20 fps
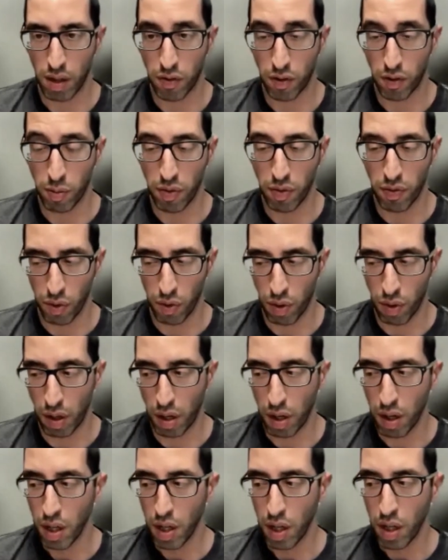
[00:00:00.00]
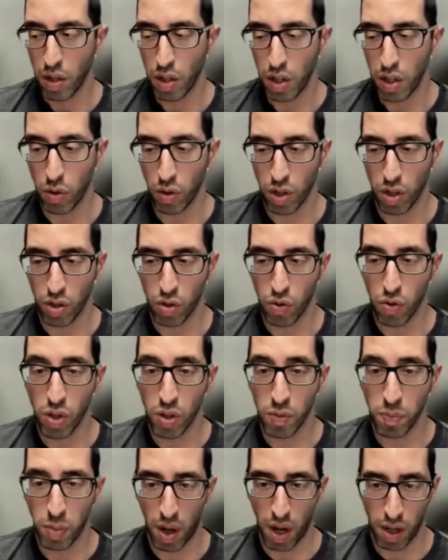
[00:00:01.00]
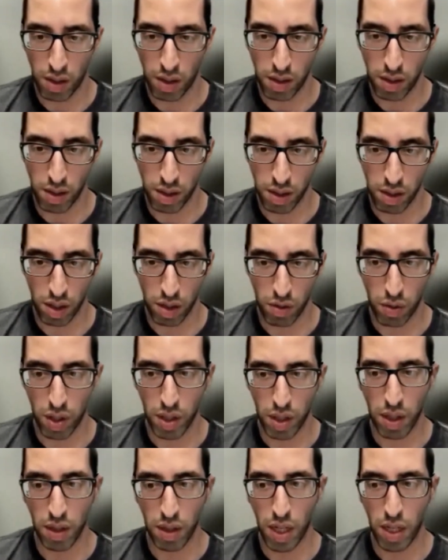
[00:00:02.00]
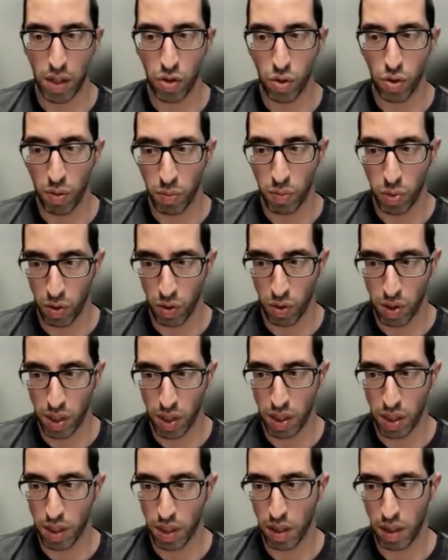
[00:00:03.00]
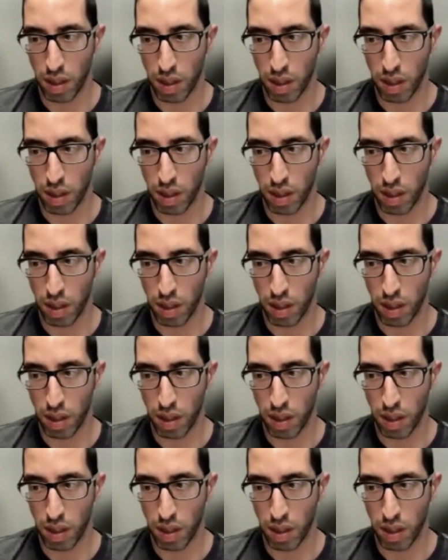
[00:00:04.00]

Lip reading: from before, in order to spot the secret and then to abuse it,